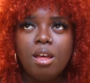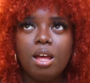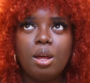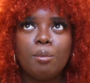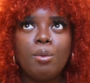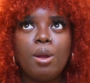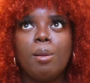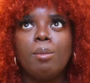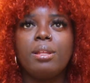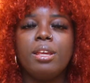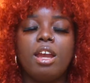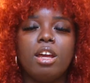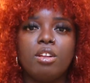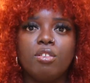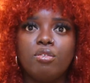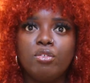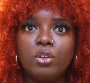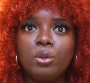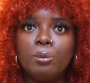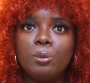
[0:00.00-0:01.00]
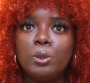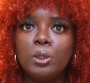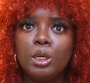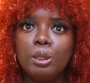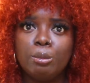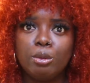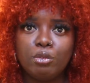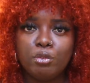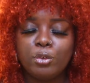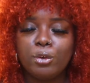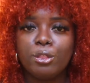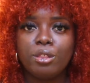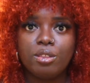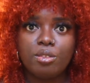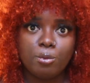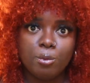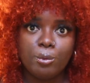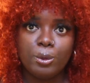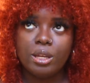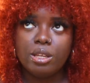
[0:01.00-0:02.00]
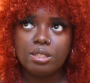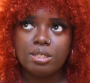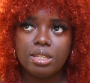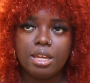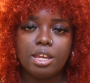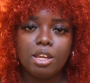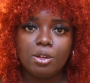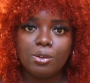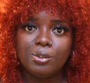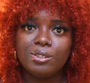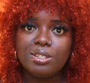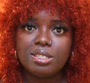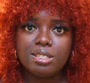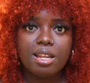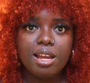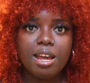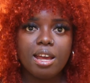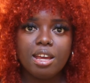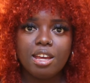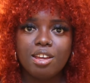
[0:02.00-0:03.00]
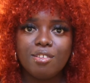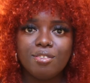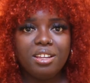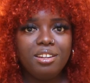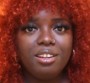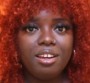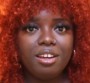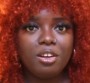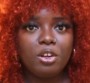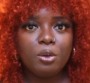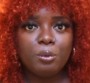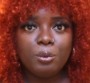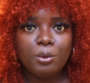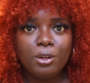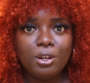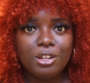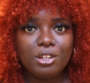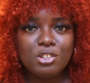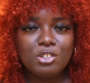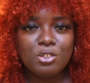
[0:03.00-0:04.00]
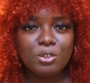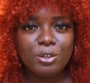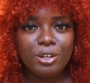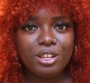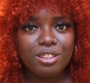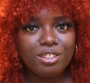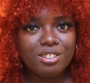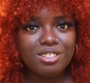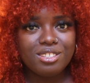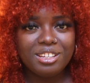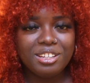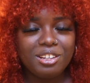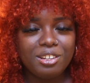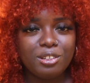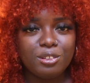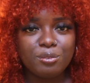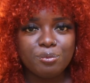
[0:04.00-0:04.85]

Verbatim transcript: I'll probably add a few more before this wig site goes live. And yeah, I hope you all enjoy the sale.